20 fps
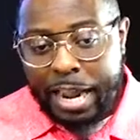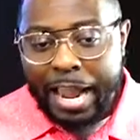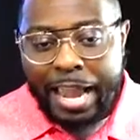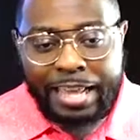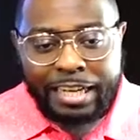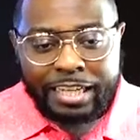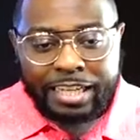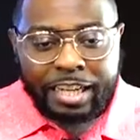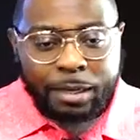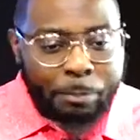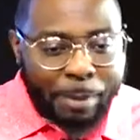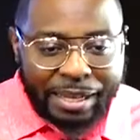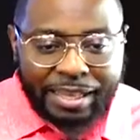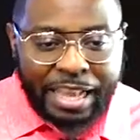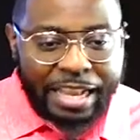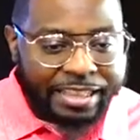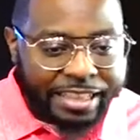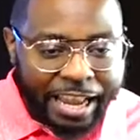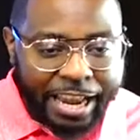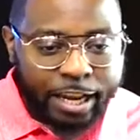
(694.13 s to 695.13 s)
I had to make
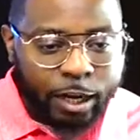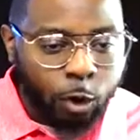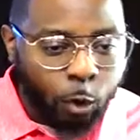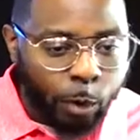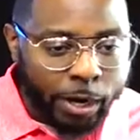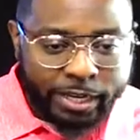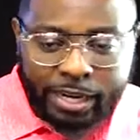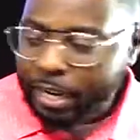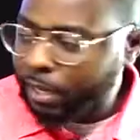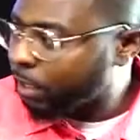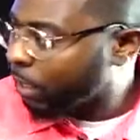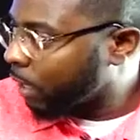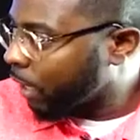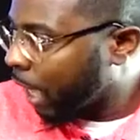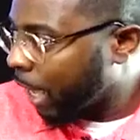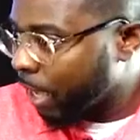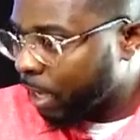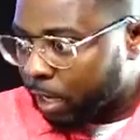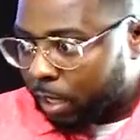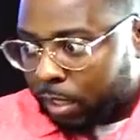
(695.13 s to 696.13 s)
that thing quick. They look
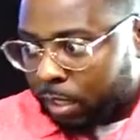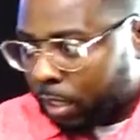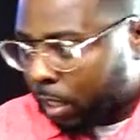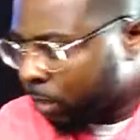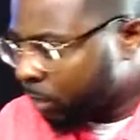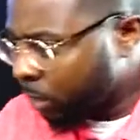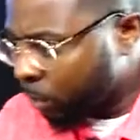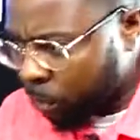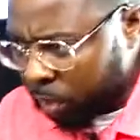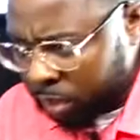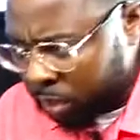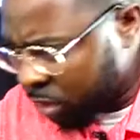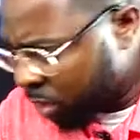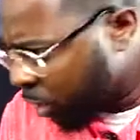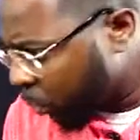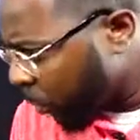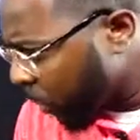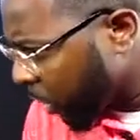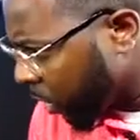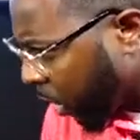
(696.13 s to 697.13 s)
like, you know what I'm saying? What you
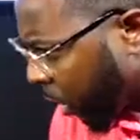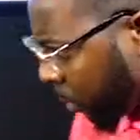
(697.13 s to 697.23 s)
should we, you know